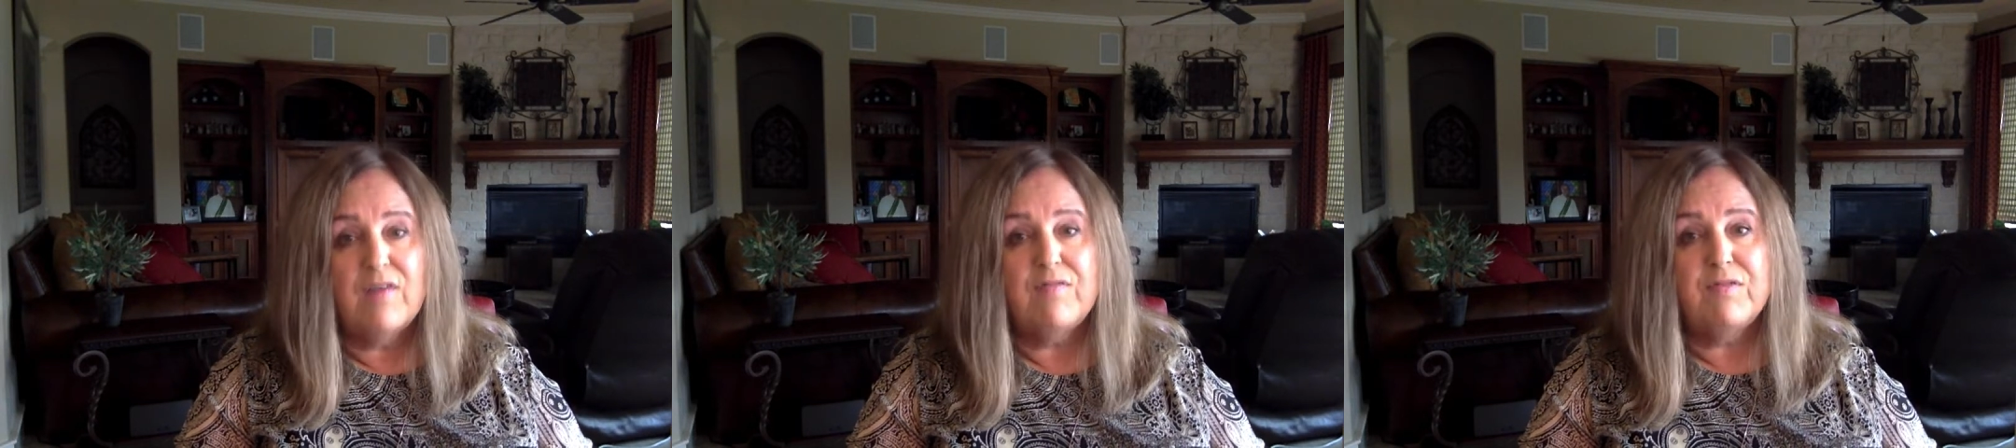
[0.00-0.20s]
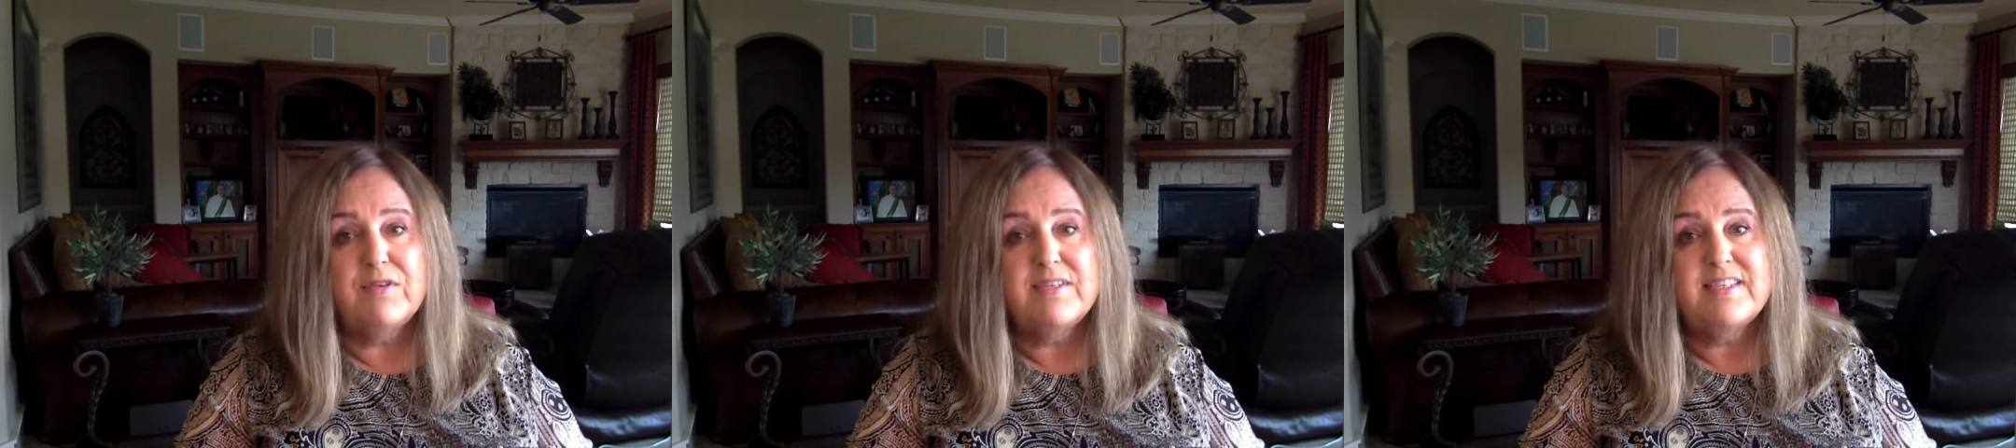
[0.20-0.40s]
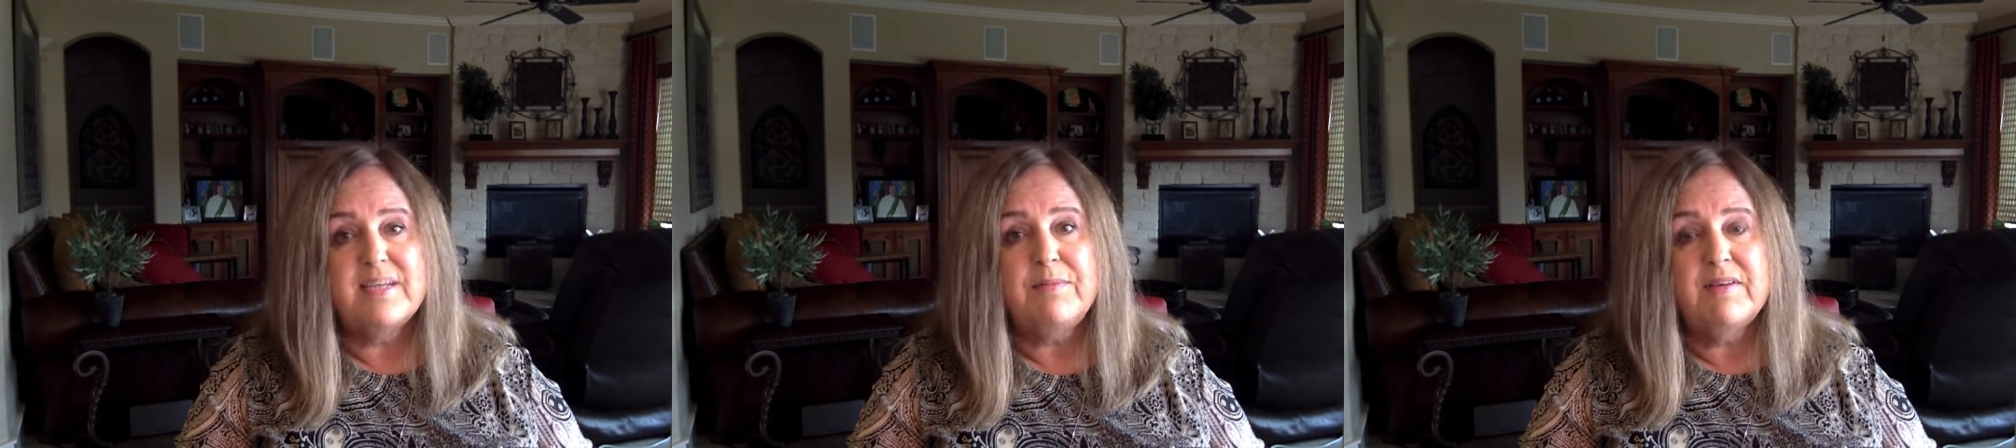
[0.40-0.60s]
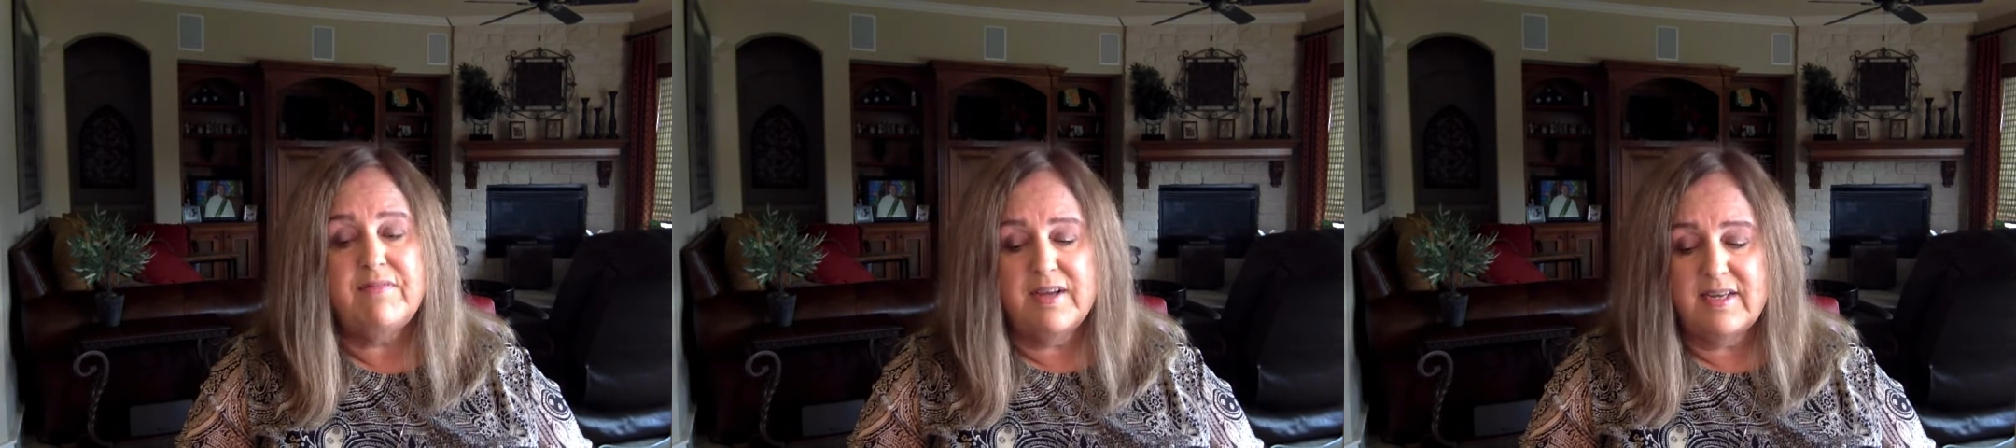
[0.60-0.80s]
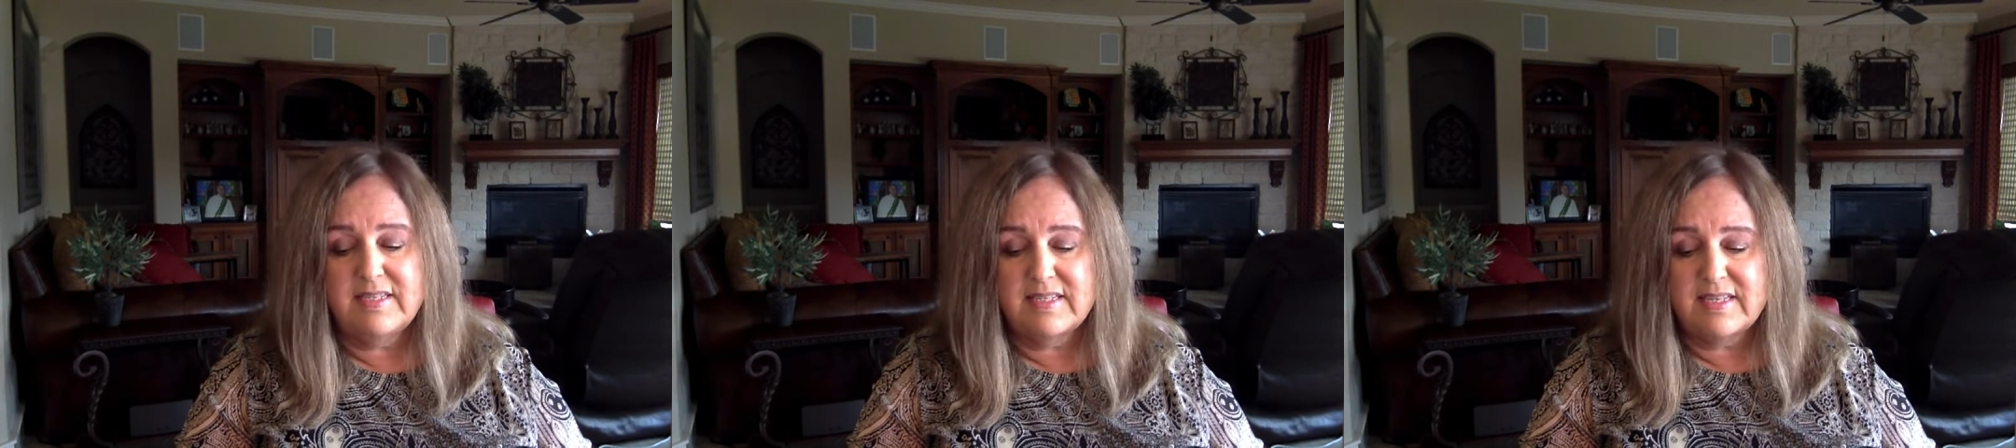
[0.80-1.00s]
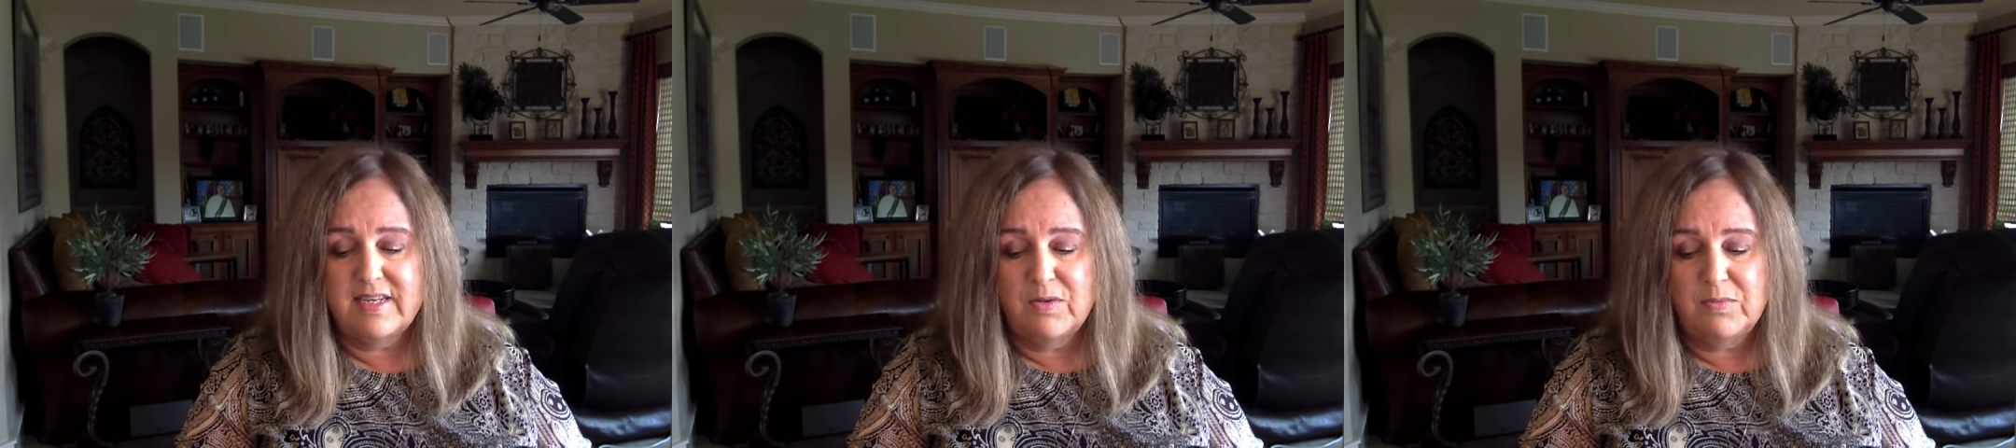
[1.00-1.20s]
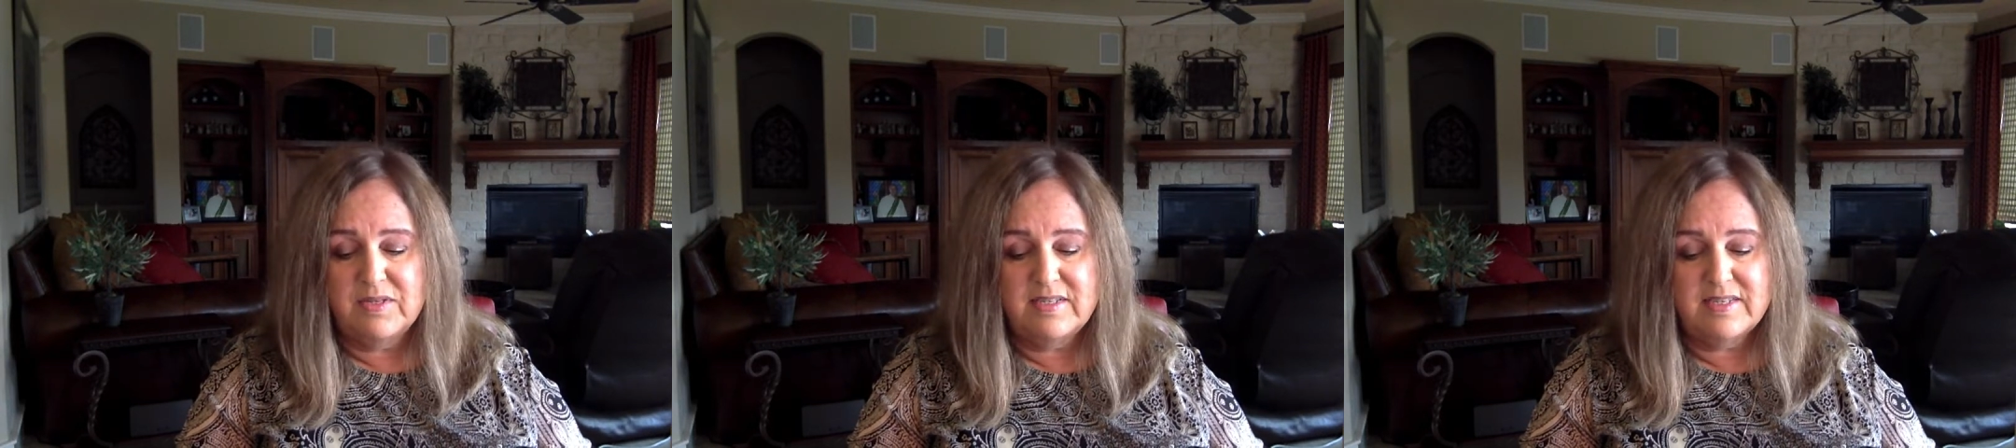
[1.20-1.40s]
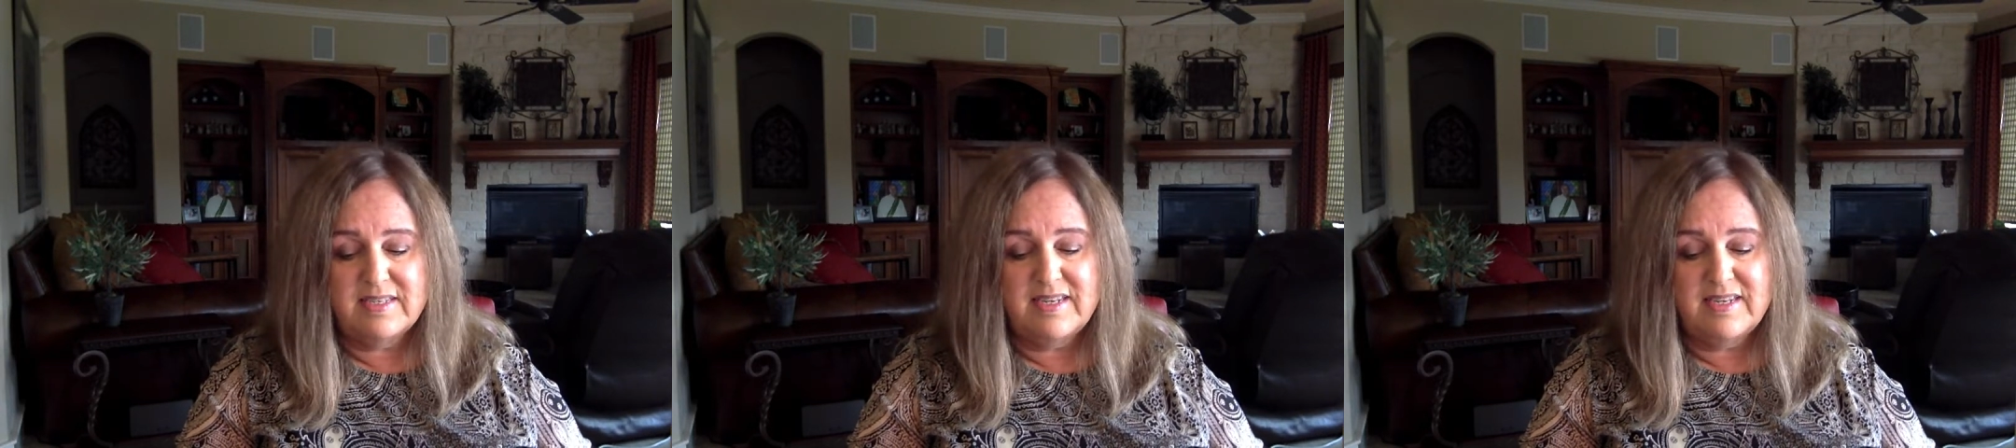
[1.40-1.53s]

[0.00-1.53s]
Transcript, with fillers: For some of us, it was a